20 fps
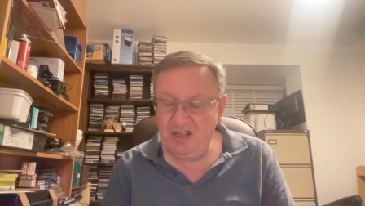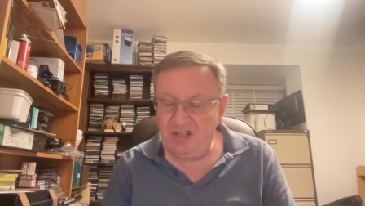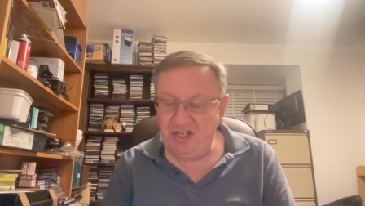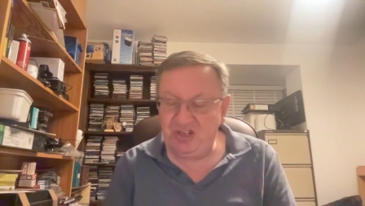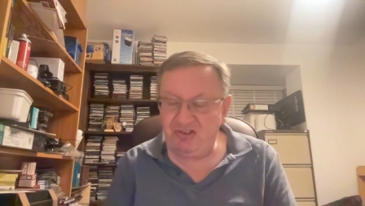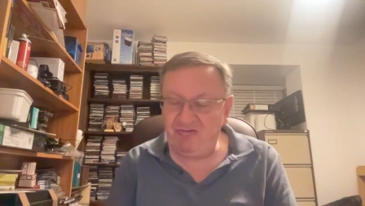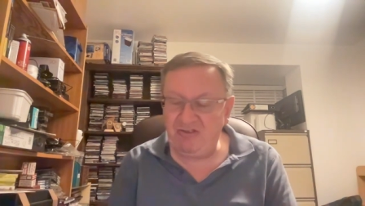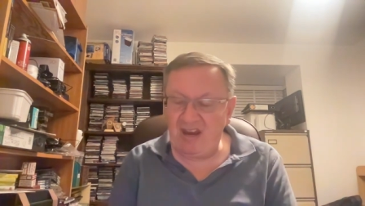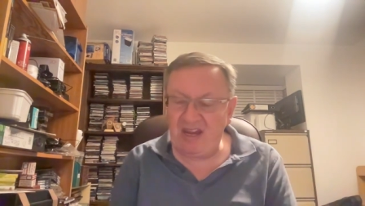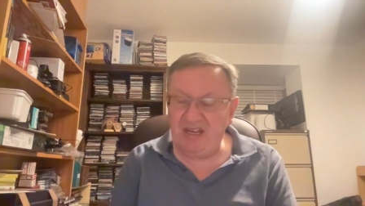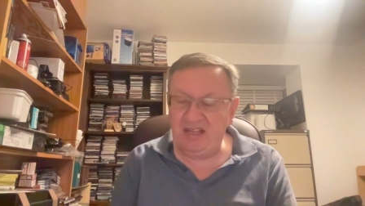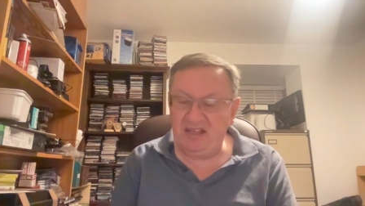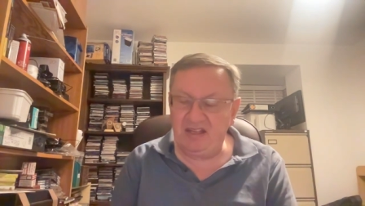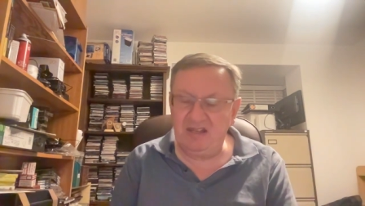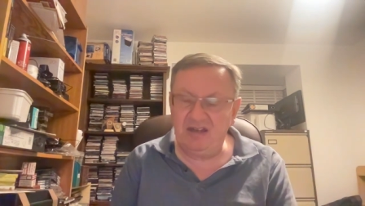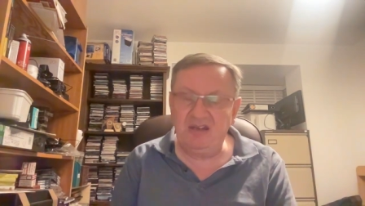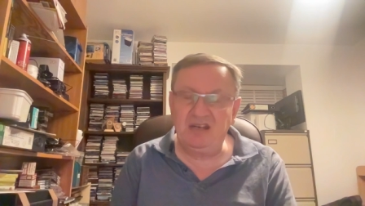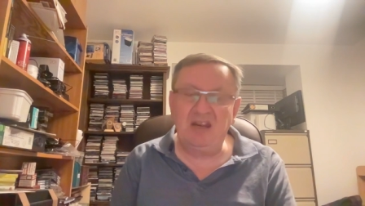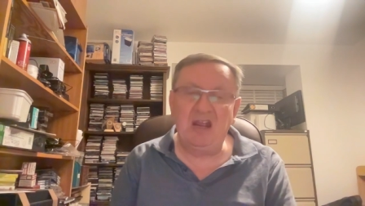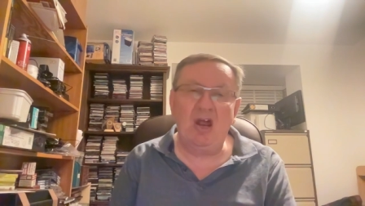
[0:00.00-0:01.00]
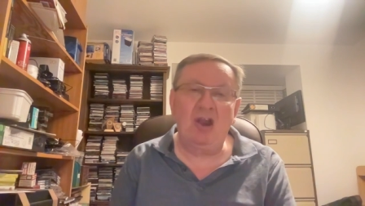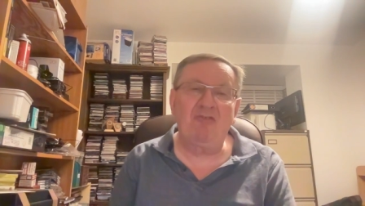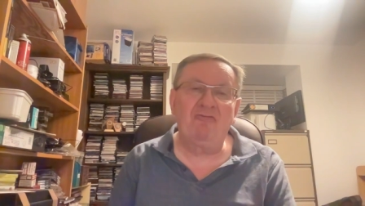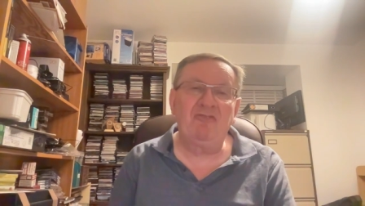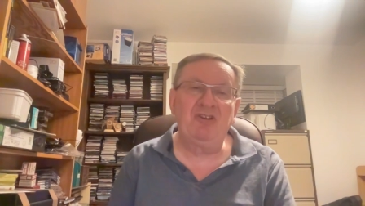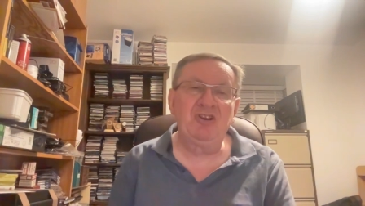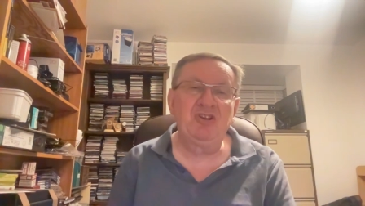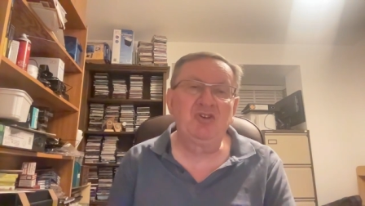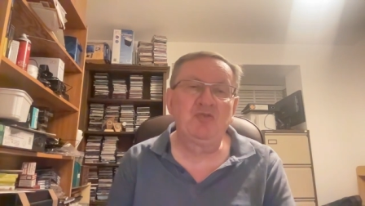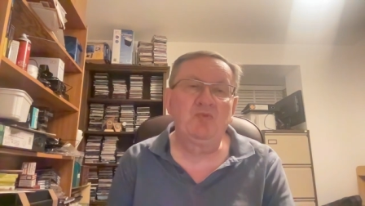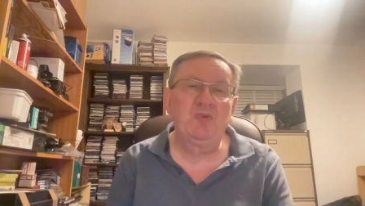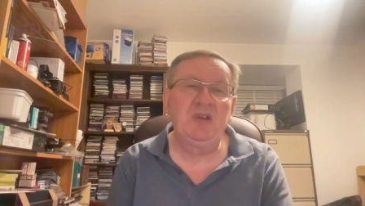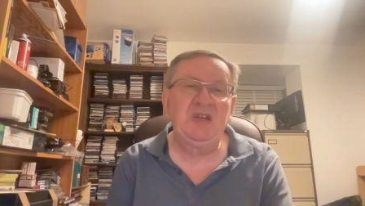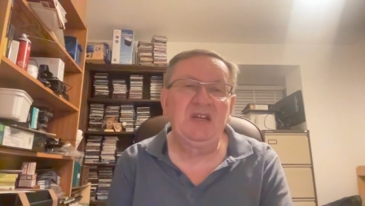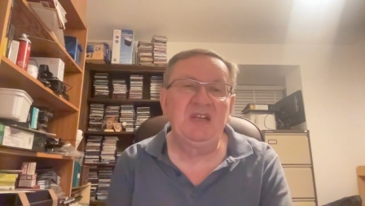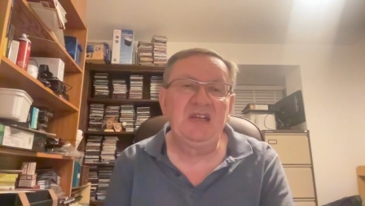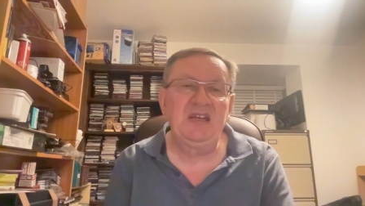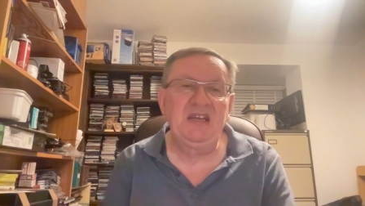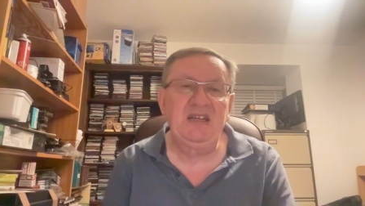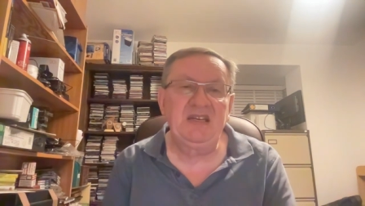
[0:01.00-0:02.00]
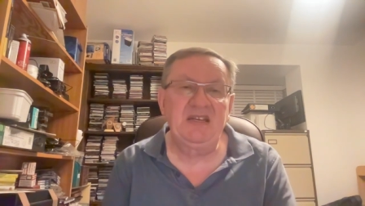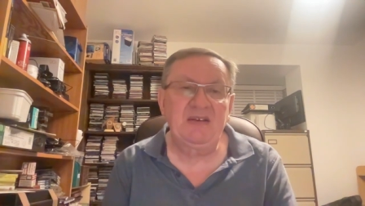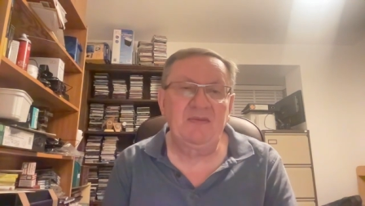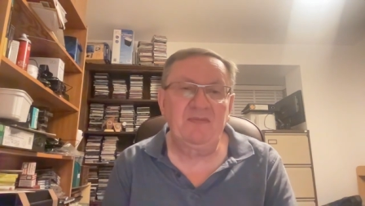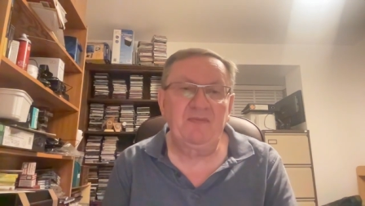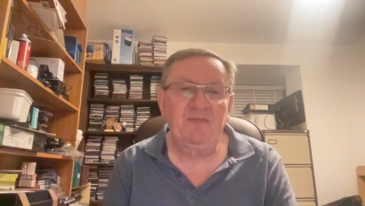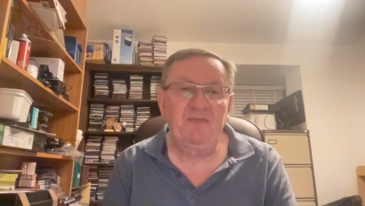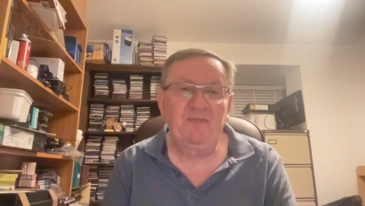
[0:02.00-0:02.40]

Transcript: the strength and courage we need.